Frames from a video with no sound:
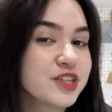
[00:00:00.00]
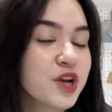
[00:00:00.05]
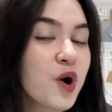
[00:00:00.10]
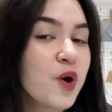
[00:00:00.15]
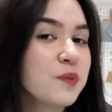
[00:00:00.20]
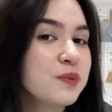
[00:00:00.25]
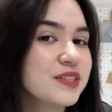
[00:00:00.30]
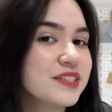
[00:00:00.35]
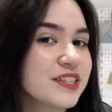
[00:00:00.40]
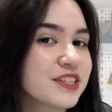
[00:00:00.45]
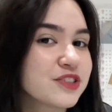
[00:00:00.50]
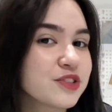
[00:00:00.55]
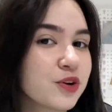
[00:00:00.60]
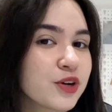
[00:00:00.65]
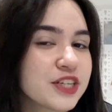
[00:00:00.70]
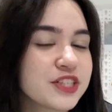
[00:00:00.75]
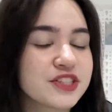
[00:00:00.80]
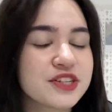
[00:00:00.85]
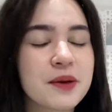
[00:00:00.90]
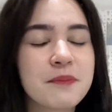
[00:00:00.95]
opens the door
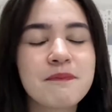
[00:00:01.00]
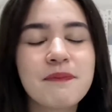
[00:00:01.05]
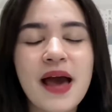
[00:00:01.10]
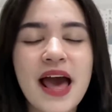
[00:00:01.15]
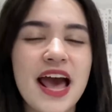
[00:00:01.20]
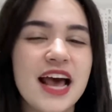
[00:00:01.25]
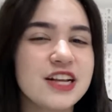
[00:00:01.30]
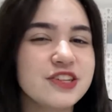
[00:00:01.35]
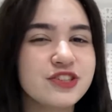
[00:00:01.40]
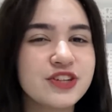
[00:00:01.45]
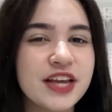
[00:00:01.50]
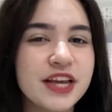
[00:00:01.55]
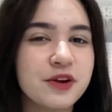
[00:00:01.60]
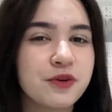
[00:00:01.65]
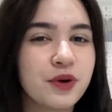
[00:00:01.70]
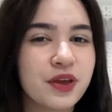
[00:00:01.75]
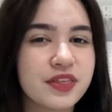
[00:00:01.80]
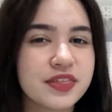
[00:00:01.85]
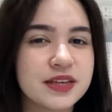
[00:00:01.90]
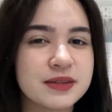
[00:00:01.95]
to the passionate
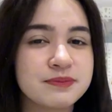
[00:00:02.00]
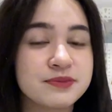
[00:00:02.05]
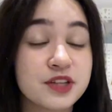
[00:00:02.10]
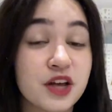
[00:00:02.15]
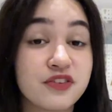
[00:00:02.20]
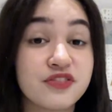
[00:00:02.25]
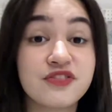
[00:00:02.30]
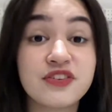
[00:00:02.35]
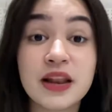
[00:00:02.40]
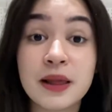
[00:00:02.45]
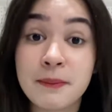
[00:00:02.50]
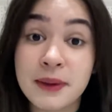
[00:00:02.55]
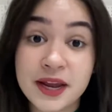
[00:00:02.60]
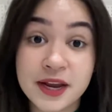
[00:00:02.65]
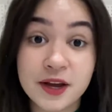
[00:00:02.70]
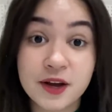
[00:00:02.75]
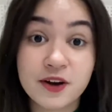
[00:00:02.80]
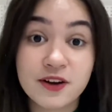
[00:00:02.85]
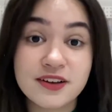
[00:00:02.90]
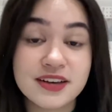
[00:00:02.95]
rhythms of
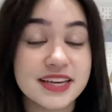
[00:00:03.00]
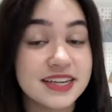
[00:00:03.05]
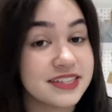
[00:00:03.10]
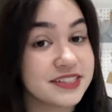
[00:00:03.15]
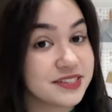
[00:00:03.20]
flamenco in